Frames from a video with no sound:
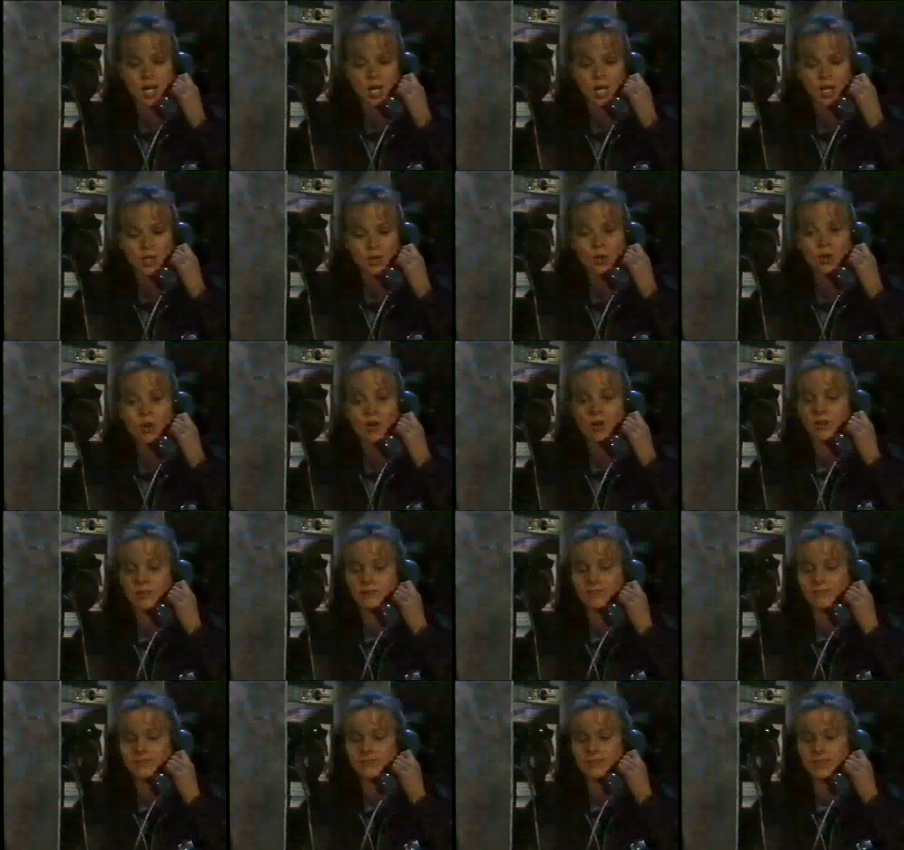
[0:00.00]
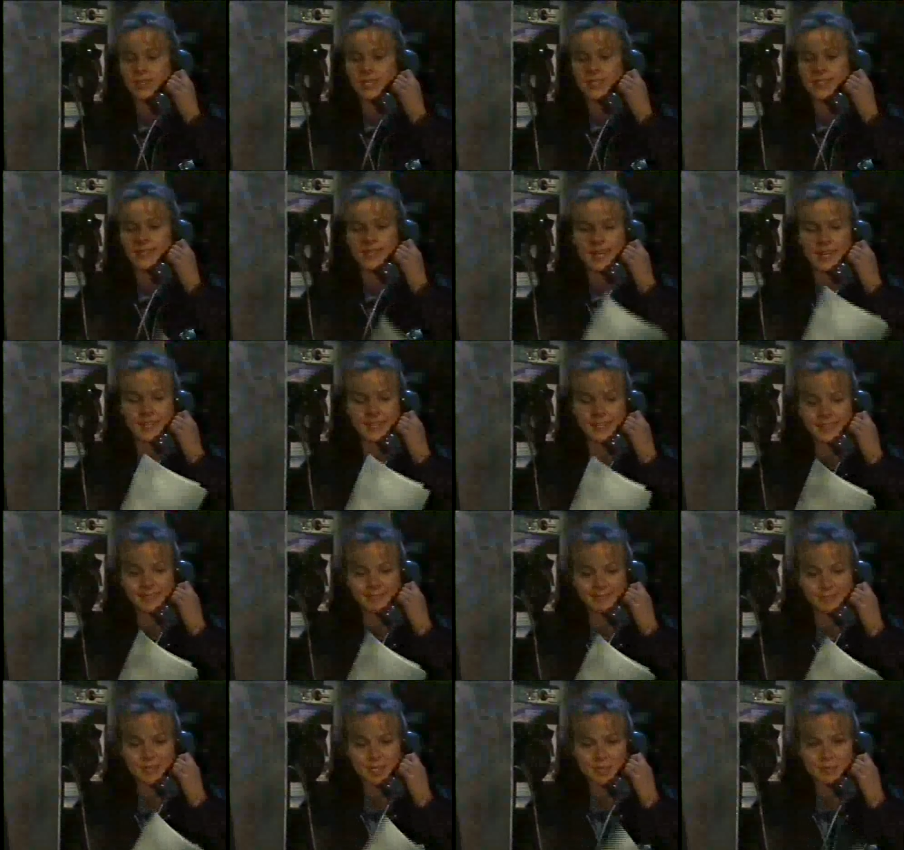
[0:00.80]
Nora, it's Andy.
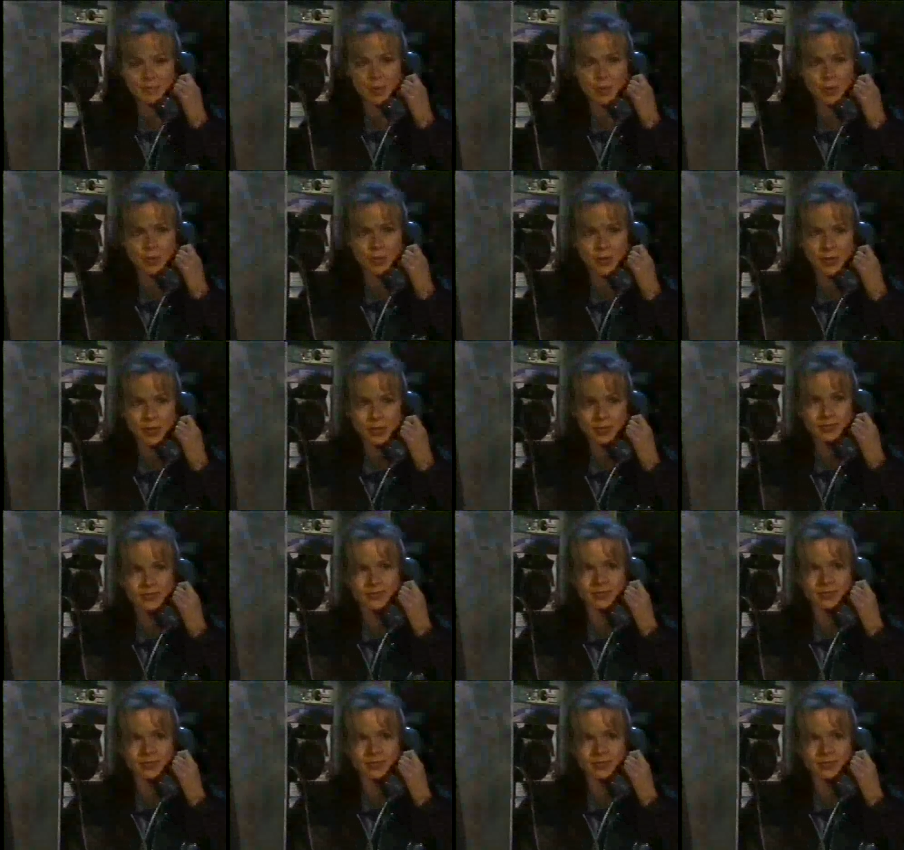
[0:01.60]
Is Bo there?